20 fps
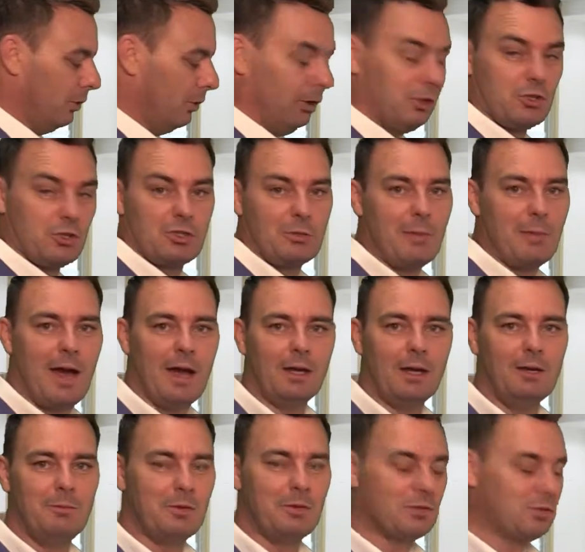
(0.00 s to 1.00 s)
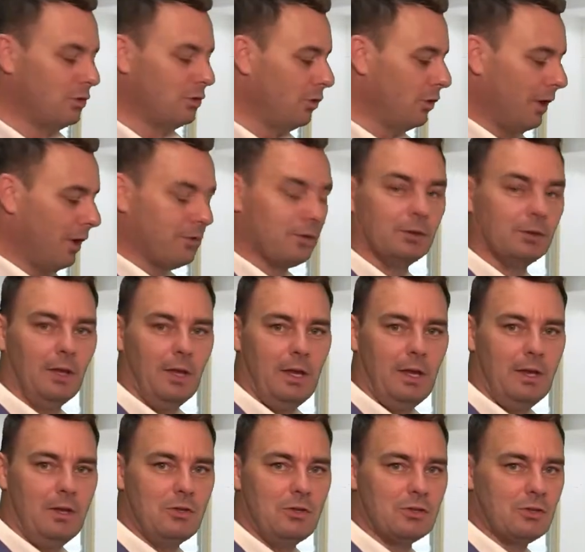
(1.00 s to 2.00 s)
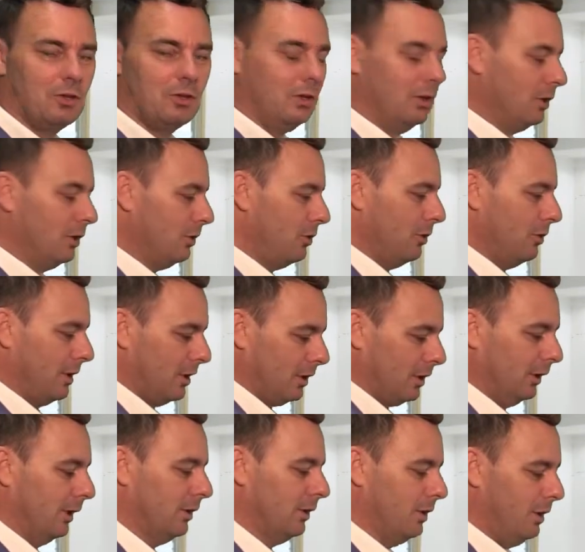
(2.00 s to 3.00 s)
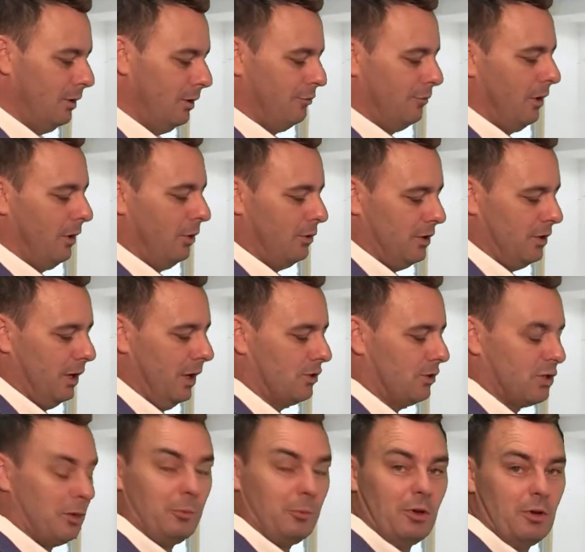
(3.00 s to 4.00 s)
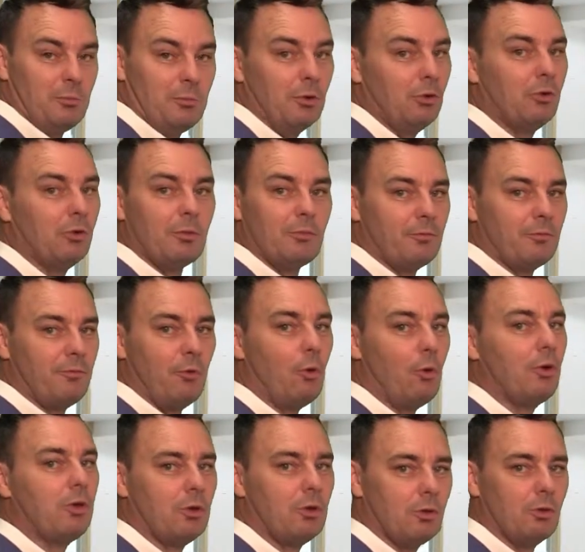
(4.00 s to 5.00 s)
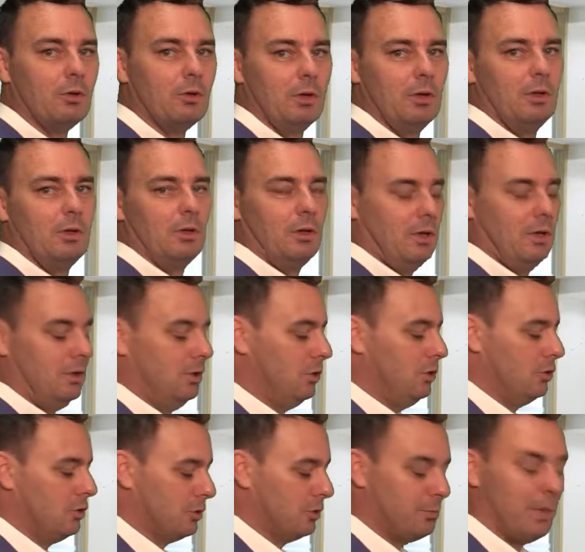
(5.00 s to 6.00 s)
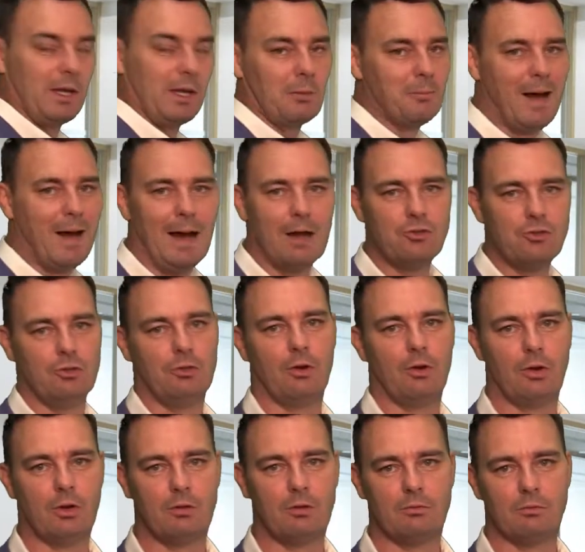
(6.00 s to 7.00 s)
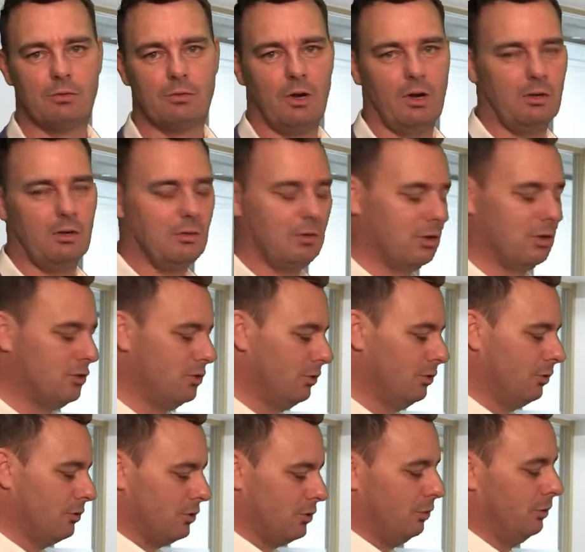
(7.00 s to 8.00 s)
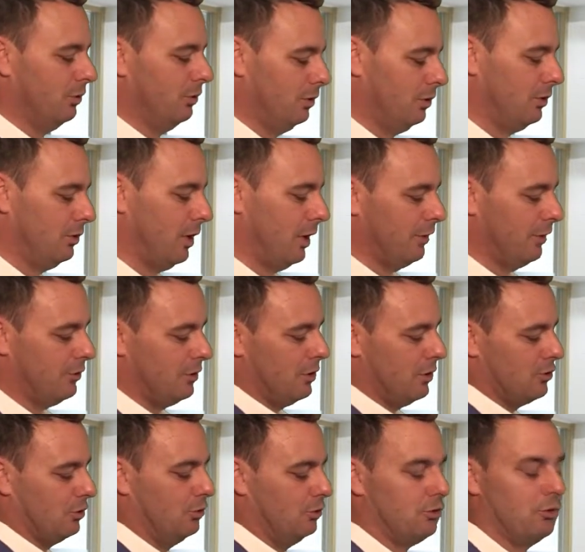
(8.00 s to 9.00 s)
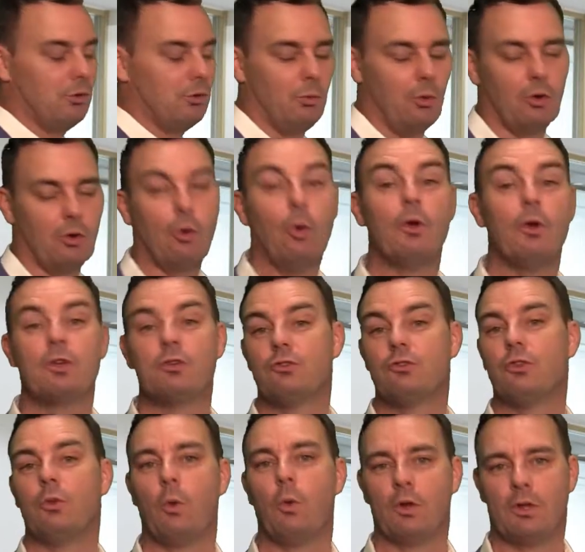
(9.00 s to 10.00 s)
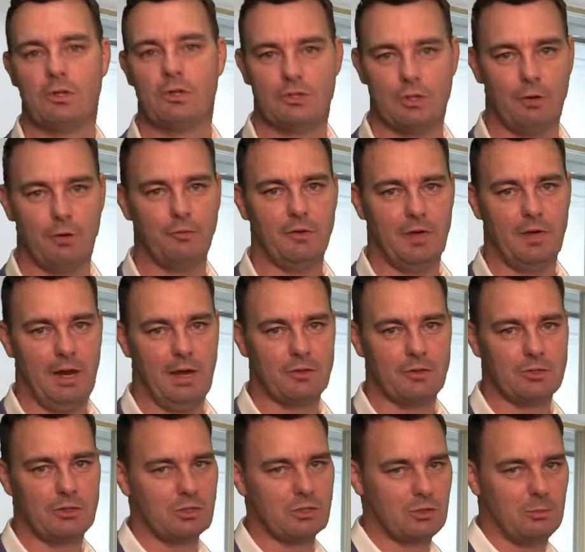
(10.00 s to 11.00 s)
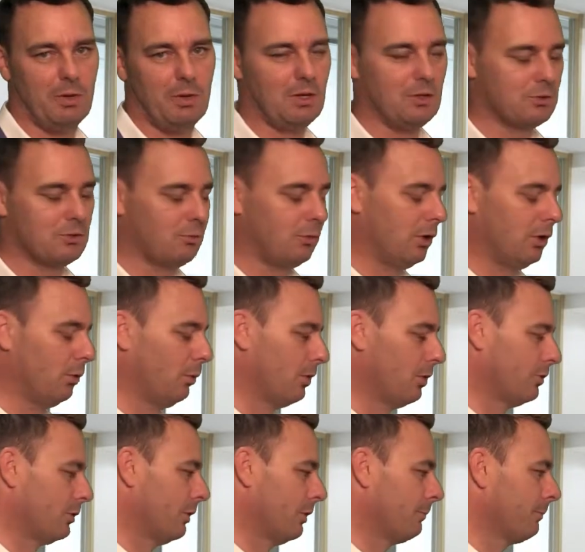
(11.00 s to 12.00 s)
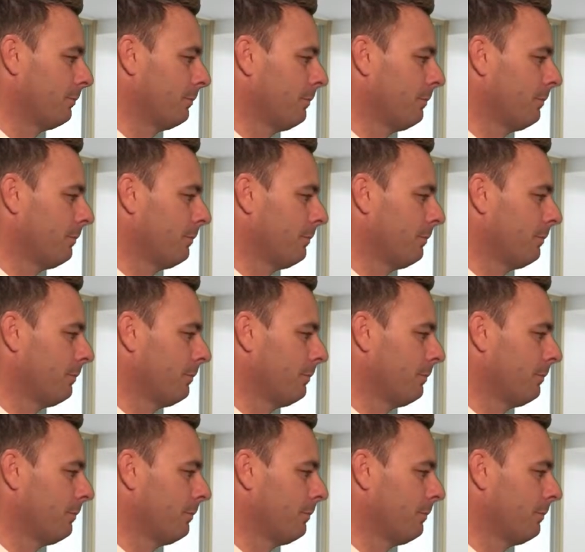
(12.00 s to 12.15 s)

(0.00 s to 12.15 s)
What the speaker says: really just a marketing business. You get the leads, you then collect the info, and you get someone to build it for you, and then you just make a margin on it, right? Because you don't have to necessarily do the work, or you can do the work yourself in-house. Just depends what you want to do.